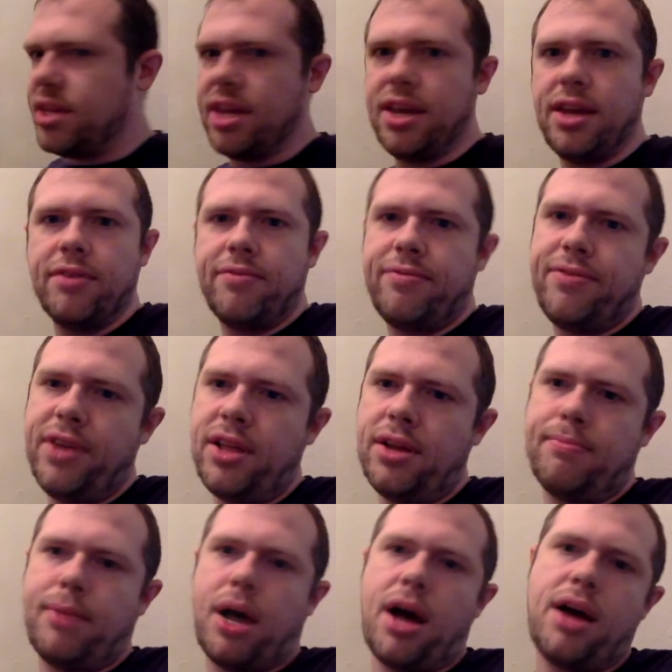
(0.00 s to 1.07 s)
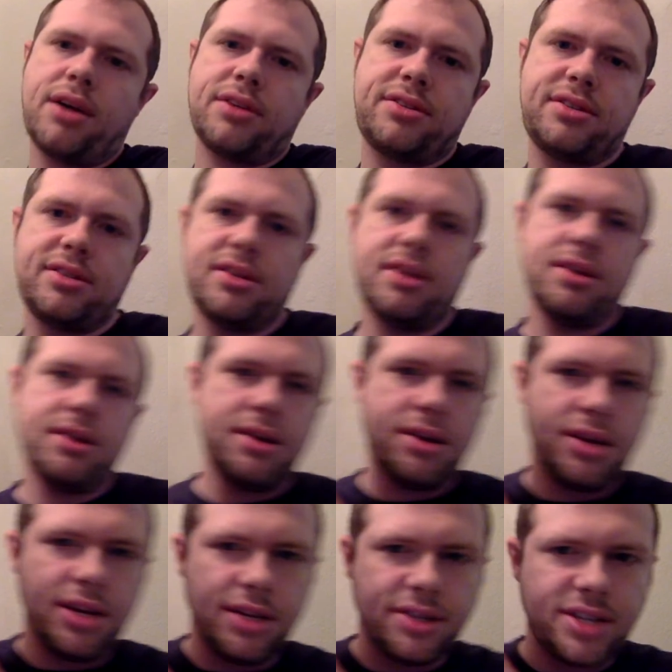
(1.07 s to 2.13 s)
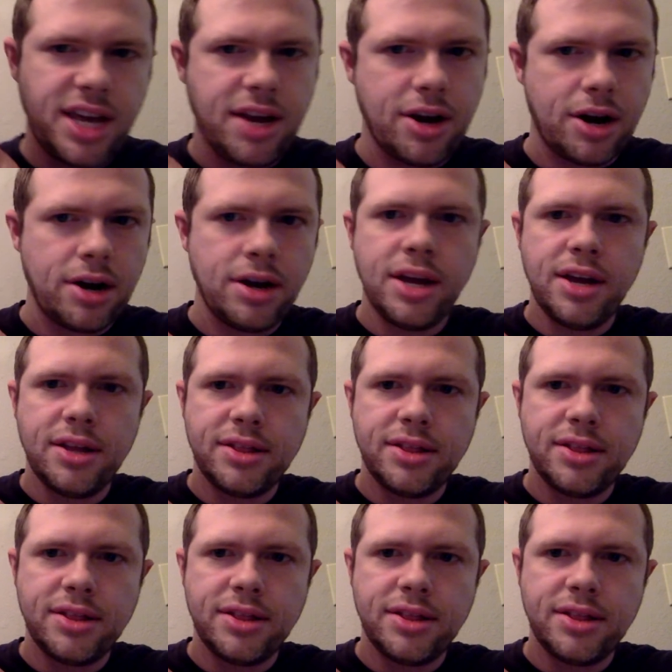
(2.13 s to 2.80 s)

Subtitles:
the villain box is here.